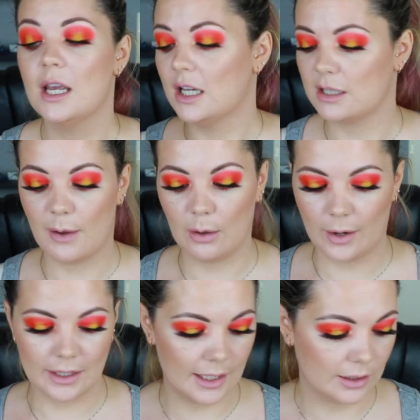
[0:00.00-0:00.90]
because my
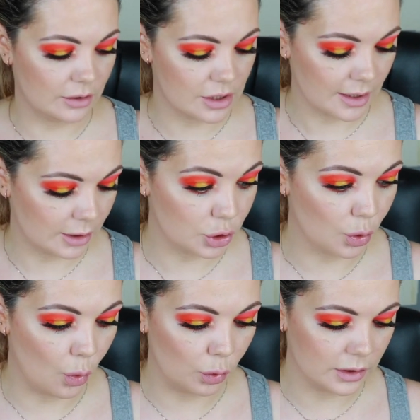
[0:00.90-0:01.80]
white liner is like
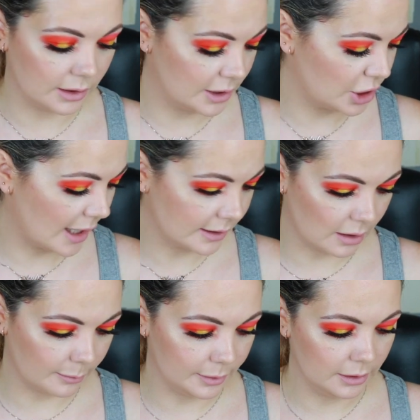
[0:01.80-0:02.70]
totally jacked
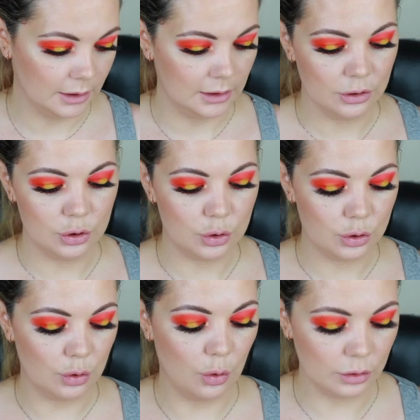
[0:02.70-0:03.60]
up,
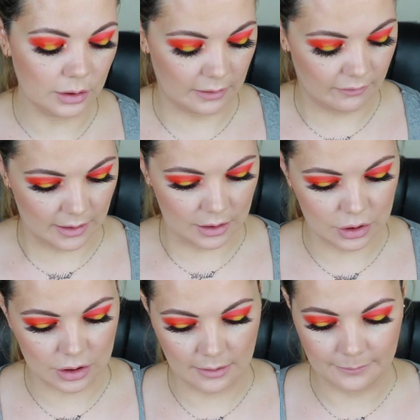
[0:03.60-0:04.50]
totally
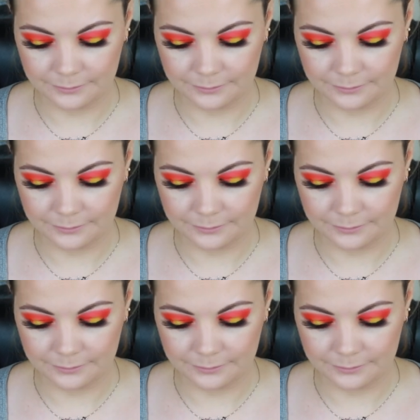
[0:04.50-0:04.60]
finished.